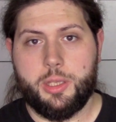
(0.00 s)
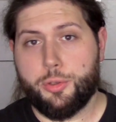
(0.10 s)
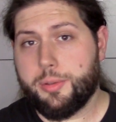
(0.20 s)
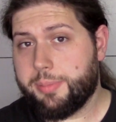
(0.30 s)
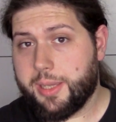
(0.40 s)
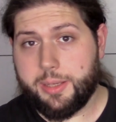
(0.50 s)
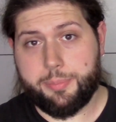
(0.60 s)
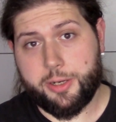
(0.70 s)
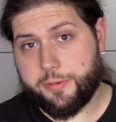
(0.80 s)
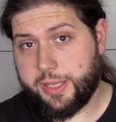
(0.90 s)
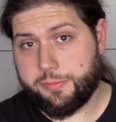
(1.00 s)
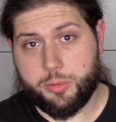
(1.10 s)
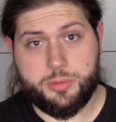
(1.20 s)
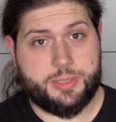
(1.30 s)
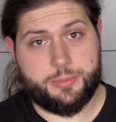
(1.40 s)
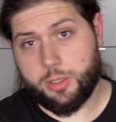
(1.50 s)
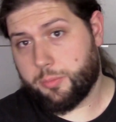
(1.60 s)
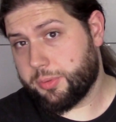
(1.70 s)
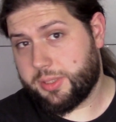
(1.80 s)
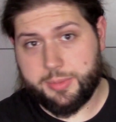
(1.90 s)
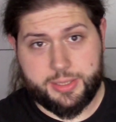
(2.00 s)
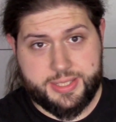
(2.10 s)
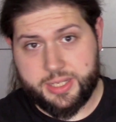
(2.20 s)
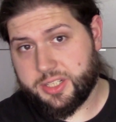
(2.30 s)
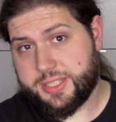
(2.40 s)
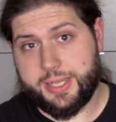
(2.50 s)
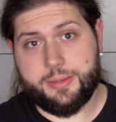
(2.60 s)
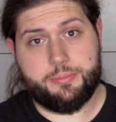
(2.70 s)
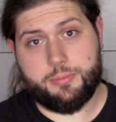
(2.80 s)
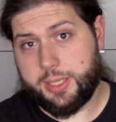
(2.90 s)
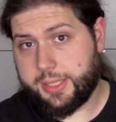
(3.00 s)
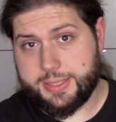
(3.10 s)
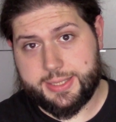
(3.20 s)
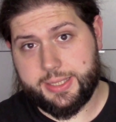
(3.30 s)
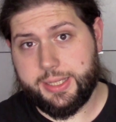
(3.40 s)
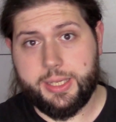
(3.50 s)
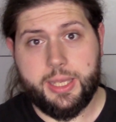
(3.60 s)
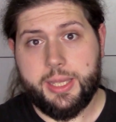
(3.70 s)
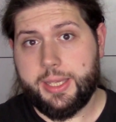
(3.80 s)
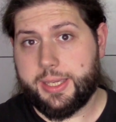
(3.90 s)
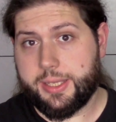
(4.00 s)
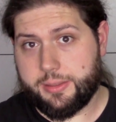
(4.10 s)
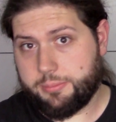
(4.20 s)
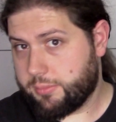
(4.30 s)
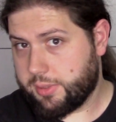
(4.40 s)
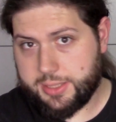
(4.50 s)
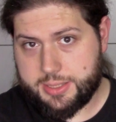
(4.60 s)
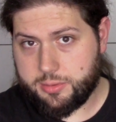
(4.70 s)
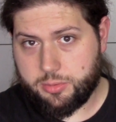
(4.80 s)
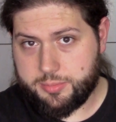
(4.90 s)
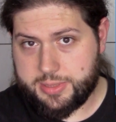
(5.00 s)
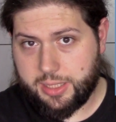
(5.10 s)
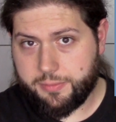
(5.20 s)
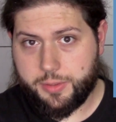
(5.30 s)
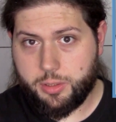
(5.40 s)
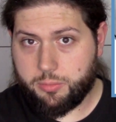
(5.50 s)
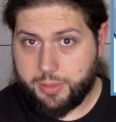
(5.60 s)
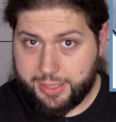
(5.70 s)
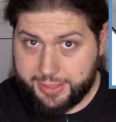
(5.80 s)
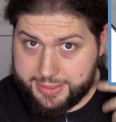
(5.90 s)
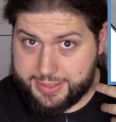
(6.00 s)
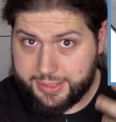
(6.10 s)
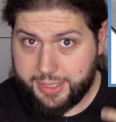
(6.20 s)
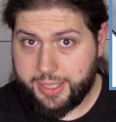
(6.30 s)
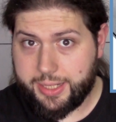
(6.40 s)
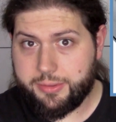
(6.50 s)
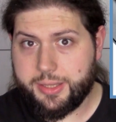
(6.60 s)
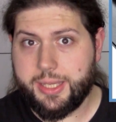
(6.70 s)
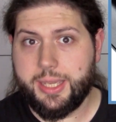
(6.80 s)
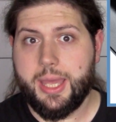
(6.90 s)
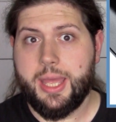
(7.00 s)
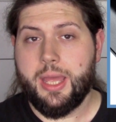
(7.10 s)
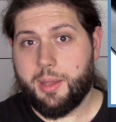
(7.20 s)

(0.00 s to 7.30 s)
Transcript: You can plug in a pair of headphones, put them on the singer's head. He can sing, he can listen to himself, while he's singing and everything.